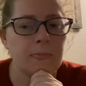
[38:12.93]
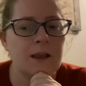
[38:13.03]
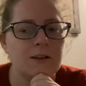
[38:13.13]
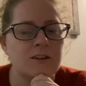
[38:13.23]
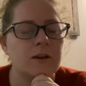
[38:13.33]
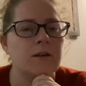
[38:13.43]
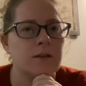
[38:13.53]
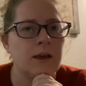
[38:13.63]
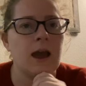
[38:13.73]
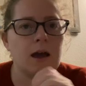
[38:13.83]
It took,
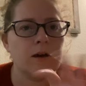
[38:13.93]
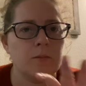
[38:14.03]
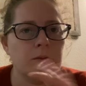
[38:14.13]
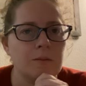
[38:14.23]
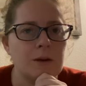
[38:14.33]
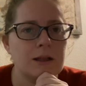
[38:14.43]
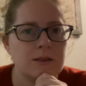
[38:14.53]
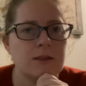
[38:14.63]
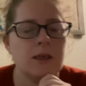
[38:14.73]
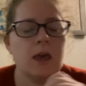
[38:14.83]
yeah, a couple of
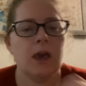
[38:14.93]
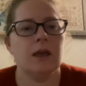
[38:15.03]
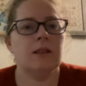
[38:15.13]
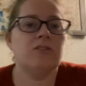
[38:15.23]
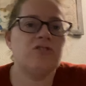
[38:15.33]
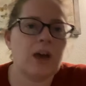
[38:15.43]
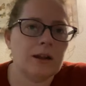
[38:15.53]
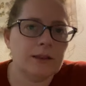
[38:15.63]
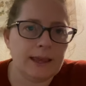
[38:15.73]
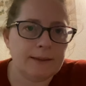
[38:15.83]
months. And then
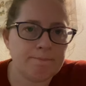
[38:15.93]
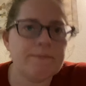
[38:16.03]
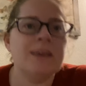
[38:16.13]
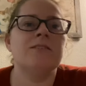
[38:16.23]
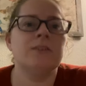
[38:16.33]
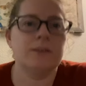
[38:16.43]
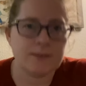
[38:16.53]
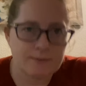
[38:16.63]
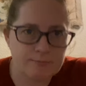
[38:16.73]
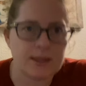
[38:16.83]
Chatelaine, it
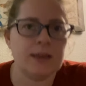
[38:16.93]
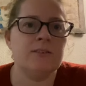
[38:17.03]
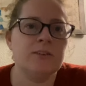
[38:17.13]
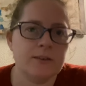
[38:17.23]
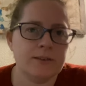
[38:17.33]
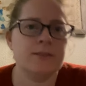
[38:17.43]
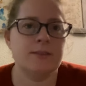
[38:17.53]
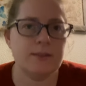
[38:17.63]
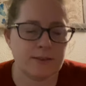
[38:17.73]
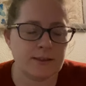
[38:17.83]
took
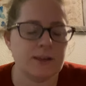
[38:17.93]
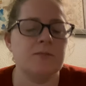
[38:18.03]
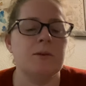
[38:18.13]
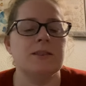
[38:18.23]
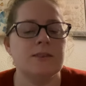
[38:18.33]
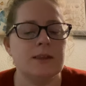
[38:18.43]
6 months.